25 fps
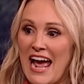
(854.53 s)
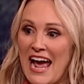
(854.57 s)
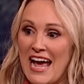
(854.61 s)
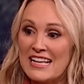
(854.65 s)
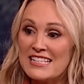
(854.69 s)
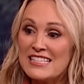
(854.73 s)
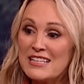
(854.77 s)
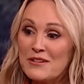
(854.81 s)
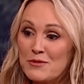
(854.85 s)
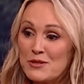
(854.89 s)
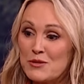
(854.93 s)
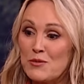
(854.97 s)

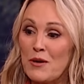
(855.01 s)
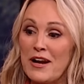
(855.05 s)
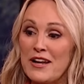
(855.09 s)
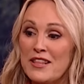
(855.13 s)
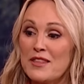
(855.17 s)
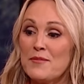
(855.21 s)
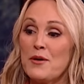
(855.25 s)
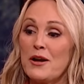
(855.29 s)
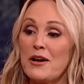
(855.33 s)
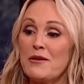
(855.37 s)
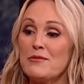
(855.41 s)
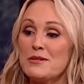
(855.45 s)
as I was writing
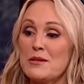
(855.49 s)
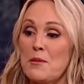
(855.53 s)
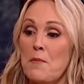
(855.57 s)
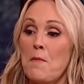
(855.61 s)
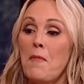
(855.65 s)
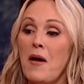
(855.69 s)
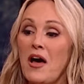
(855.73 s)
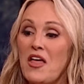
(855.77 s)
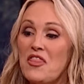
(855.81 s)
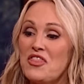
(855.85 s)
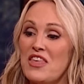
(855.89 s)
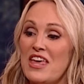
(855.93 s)
the book, I was a
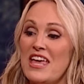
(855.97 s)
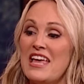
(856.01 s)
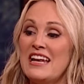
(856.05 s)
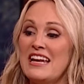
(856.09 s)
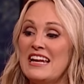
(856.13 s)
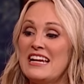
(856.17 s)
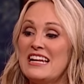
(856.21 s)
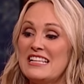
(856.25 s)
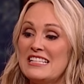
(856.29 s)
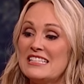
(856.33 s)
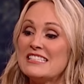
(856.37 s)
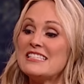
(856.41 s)
month in,
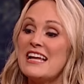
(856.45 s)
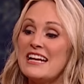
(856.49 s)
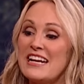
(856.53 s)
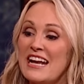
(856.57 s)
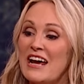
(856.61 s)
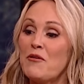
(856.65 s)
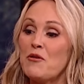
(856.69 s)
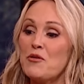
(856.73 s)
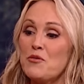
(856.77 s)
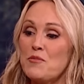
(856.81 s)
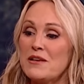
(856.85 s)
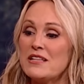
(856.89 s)
and he sat
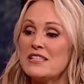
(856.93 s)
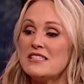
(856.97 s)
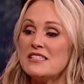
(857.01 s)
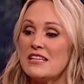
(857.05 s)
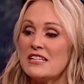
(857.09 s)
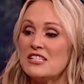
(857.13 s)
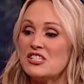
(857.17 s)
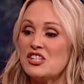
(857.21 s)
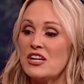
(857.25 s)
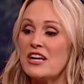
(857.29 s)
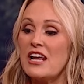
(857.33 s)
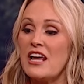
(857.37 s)
down with me and
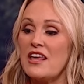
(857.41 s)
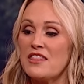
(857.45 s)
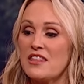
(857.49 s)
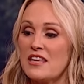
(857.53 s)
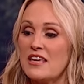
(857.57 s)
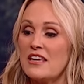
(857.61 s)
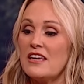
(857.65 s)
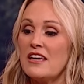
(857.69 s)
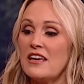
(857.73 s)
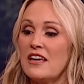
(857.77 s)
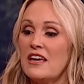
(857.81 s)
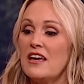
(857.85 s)
said, Jennie, I
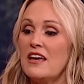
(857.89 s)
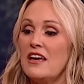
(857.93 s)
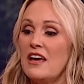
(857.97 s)
think